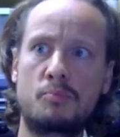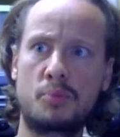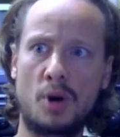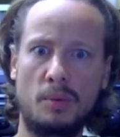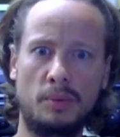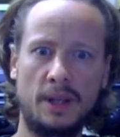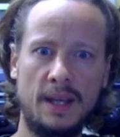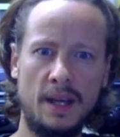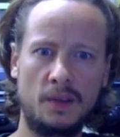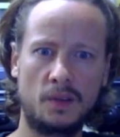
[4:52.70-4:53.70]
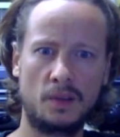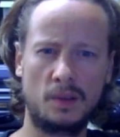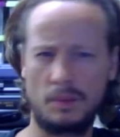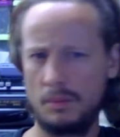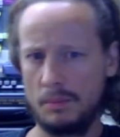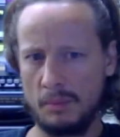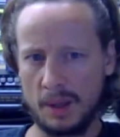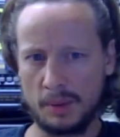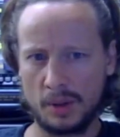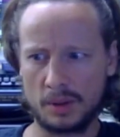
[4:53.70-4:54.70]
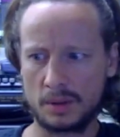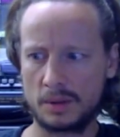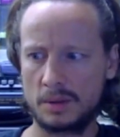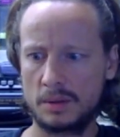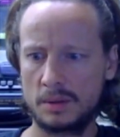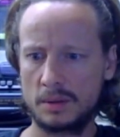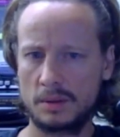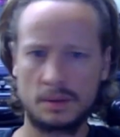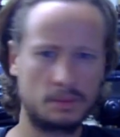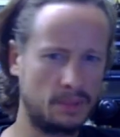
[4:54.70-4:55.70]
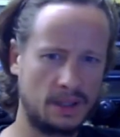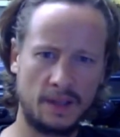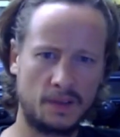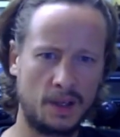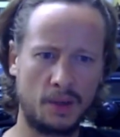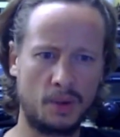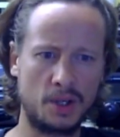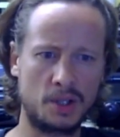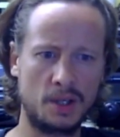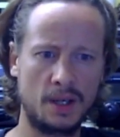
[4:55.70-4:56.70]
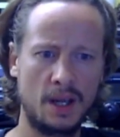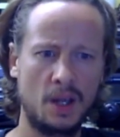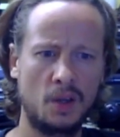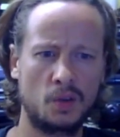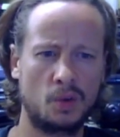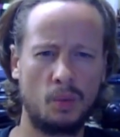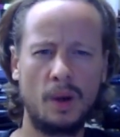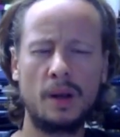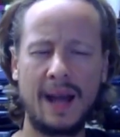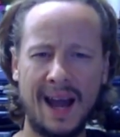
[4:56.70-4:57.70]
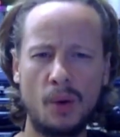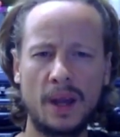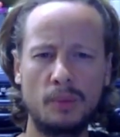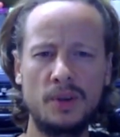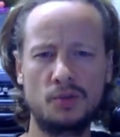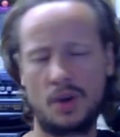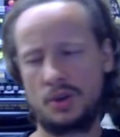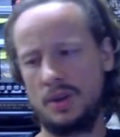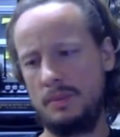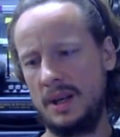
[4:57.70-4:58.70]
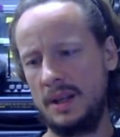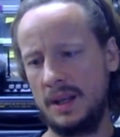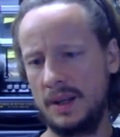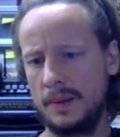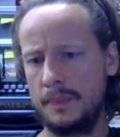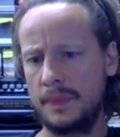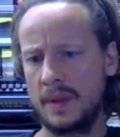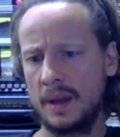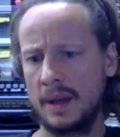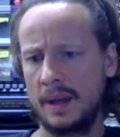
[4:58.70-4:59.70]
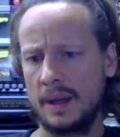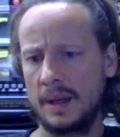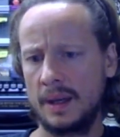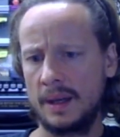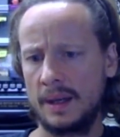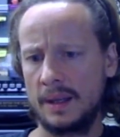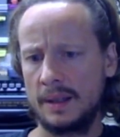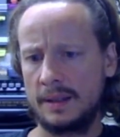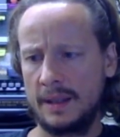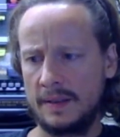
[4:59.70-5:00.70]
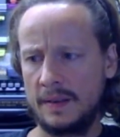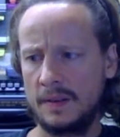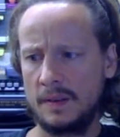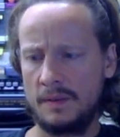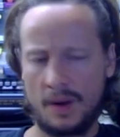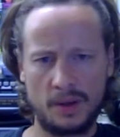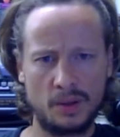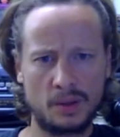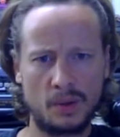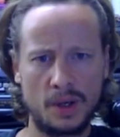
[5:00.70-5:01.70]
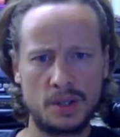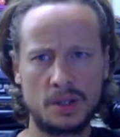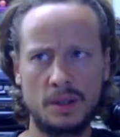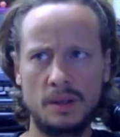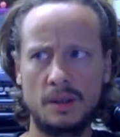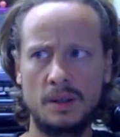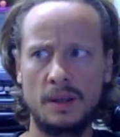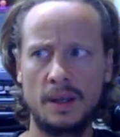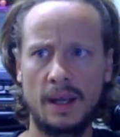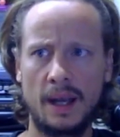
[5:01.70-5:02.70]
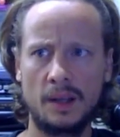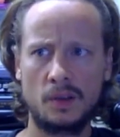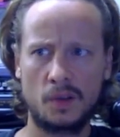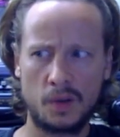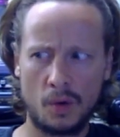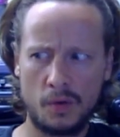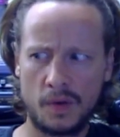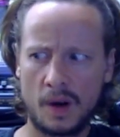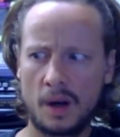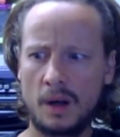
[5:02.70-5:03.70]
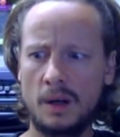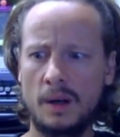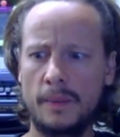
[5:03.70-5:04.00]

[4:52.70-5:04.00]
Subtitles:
Probably yes, maybe not. But that's another question. So how can we structure the metadata? this is a very good question, and so far,